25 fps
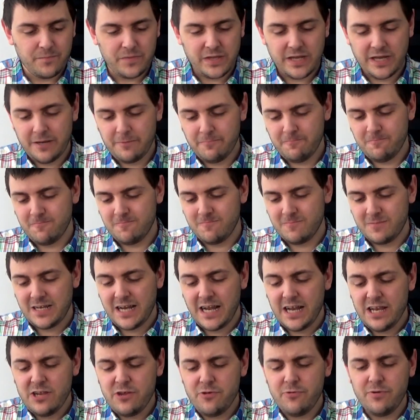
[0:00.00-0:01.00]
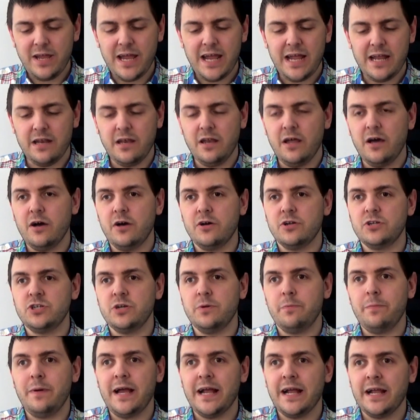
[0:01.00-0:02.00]
Can you get
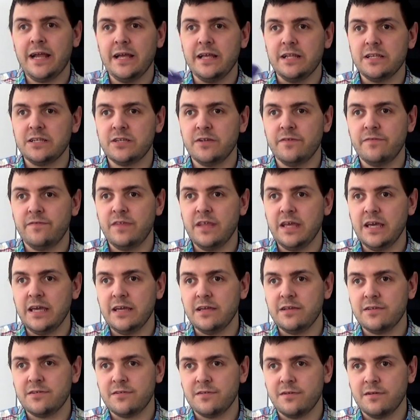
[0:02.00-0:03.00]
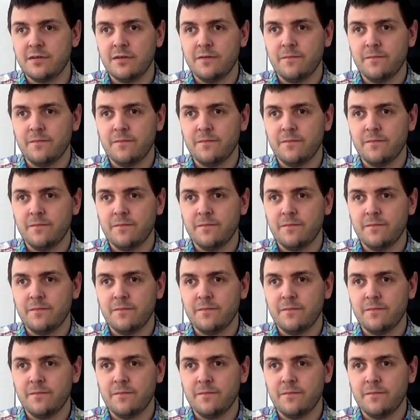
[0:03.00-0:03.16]
larger packets of these?